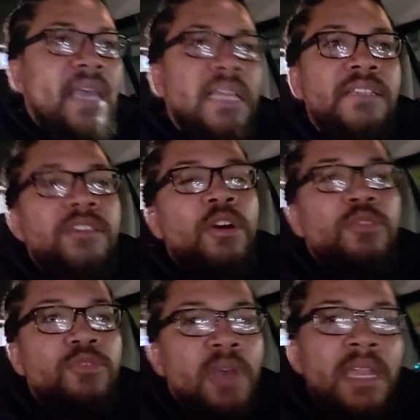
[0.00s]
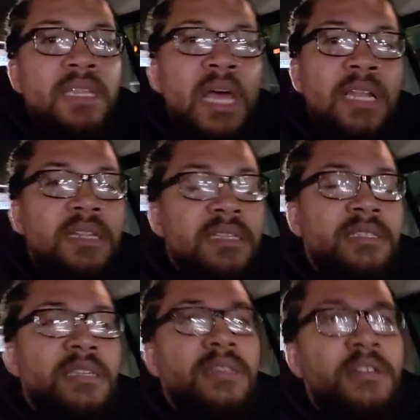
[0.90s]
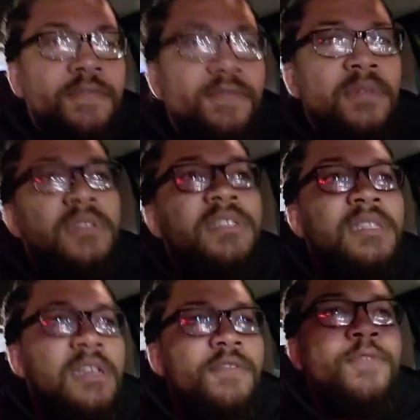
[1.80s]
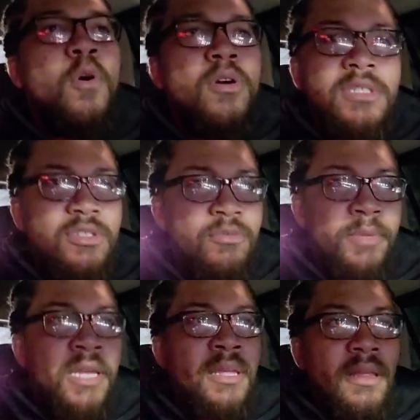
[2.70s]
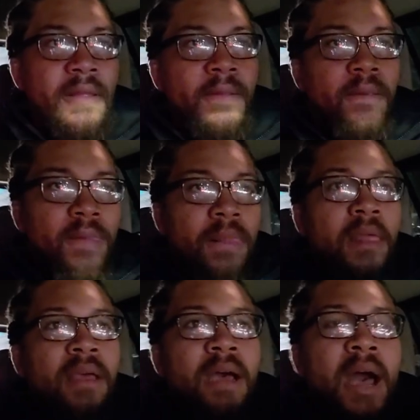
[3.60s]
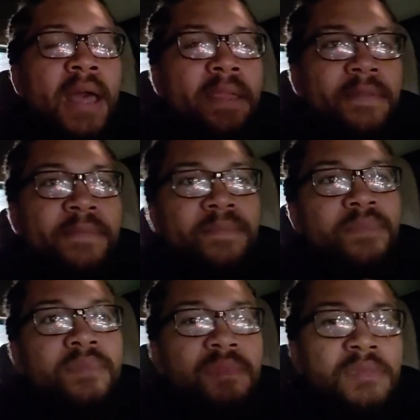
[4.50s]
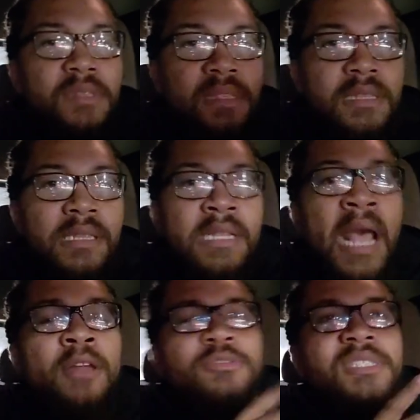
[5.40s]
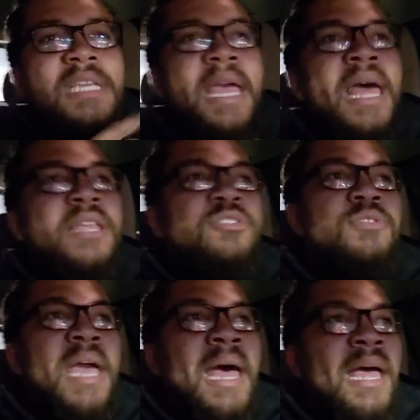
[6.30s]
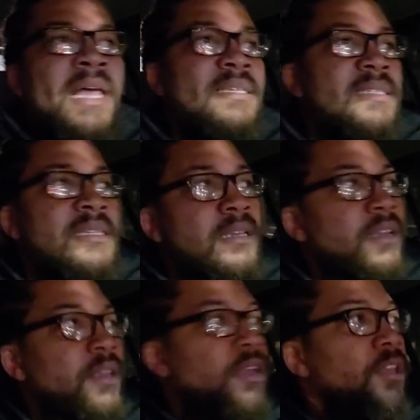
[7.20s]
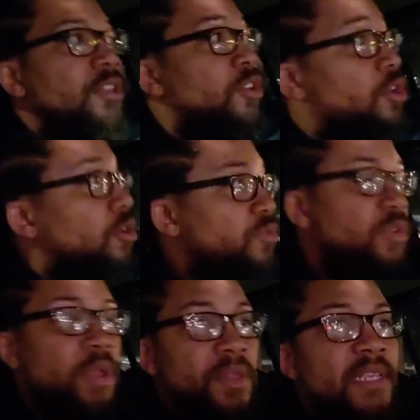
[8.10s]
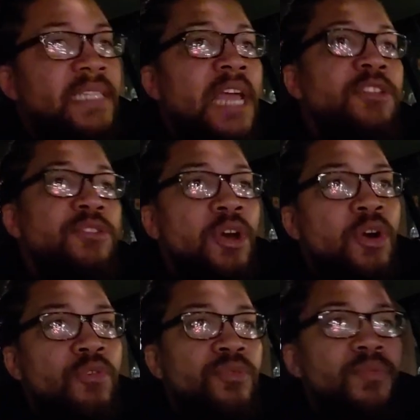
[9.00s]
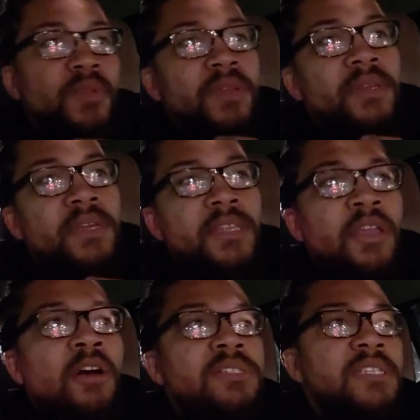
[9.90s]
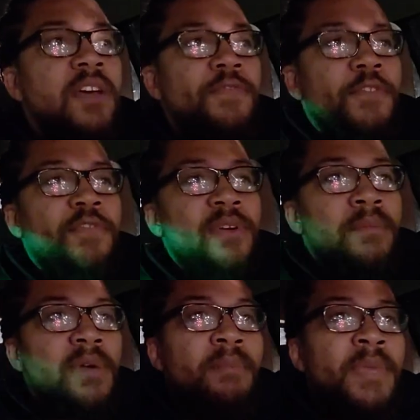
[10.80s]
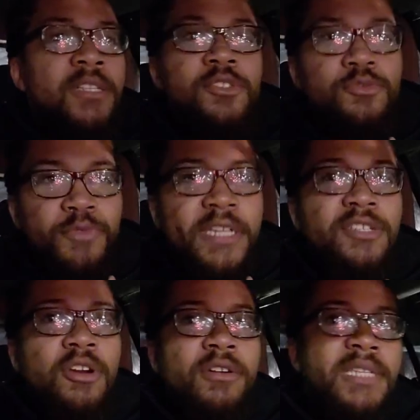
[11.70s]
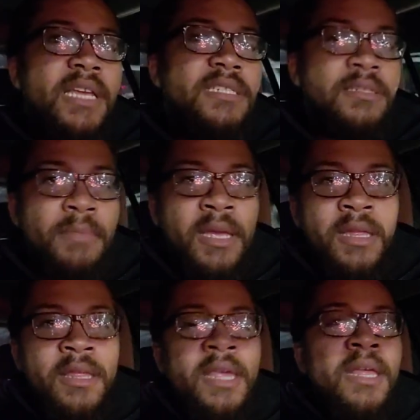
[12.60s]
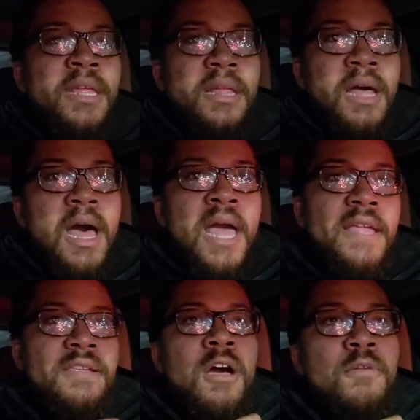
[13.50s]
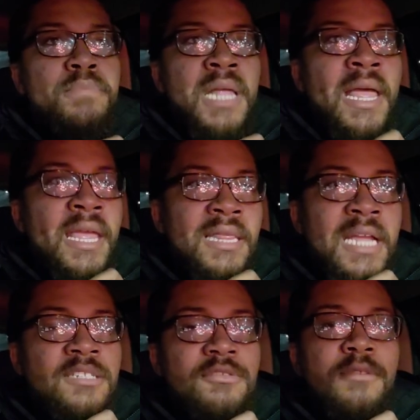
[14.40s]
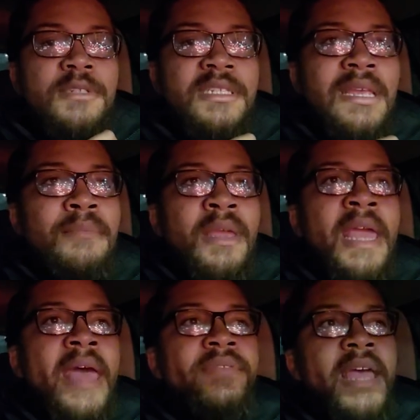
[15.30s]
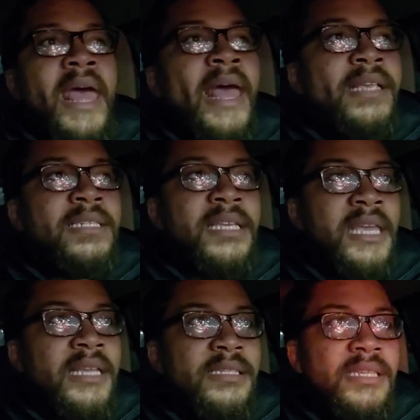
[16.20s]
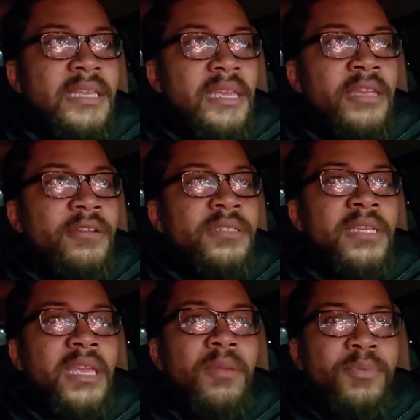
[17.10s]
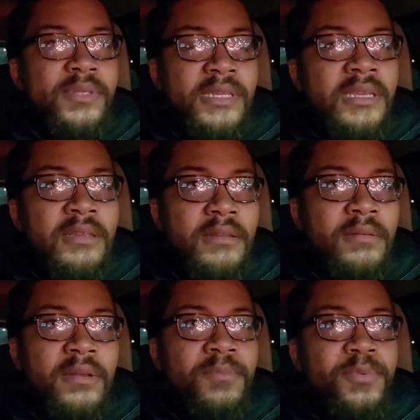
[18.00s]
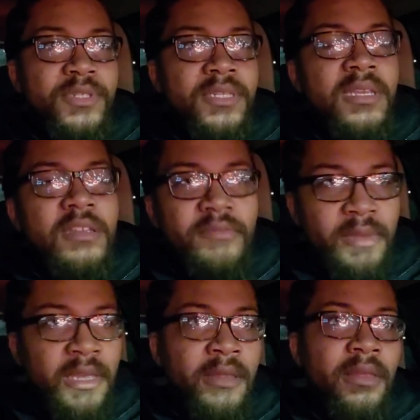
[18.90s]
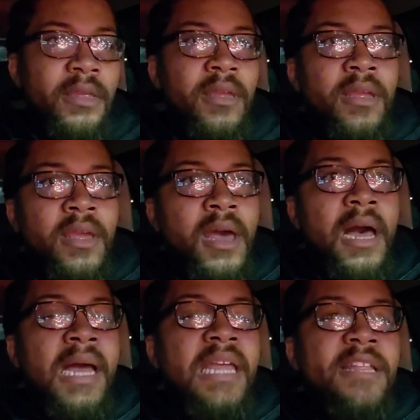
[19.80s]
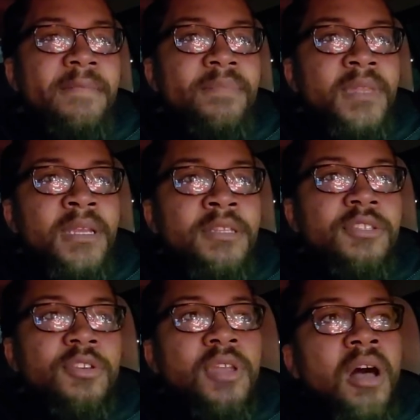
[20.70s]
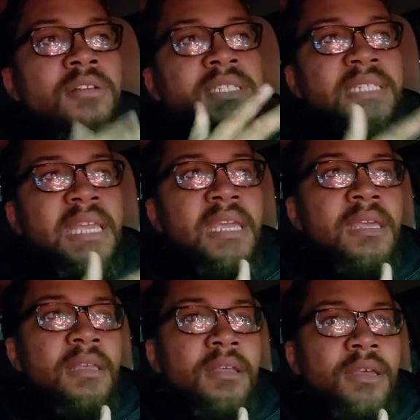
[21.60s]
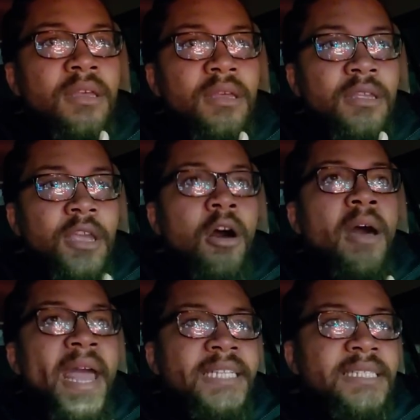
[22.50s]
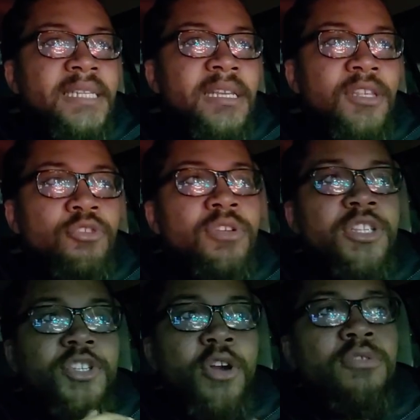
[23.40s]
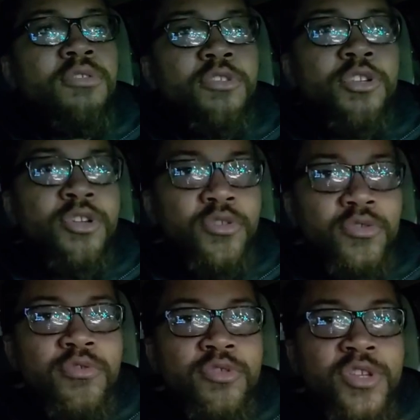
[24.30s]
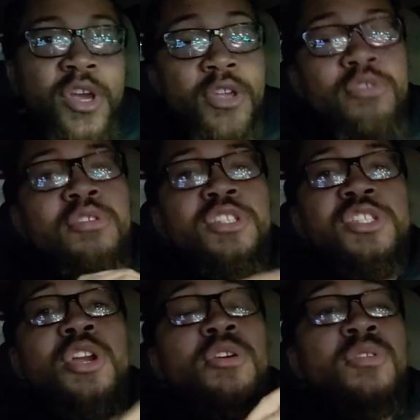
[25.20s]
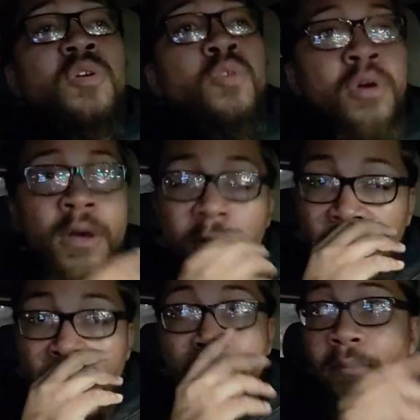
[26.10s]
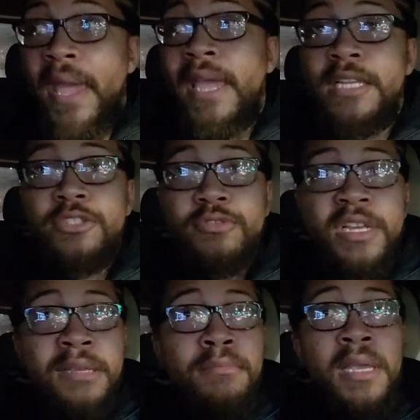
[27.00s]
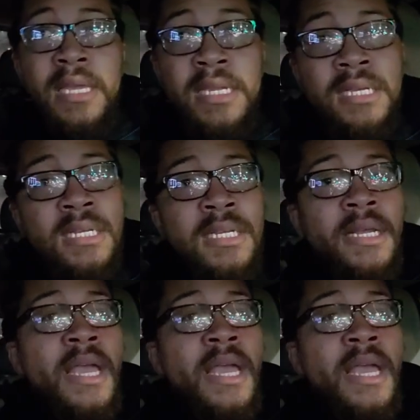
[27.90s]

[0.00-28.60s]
Esau, you got a lot to look forward to, man. Alright? I don't see how you guys, this how y'all suffer from mental retardation, man. Alright, y'all blind, like the scripture said, man, having eyes and can't see, ears and can't perceive, man. Alright? So y'all see, you could turn on the news, you could turn on mainstream media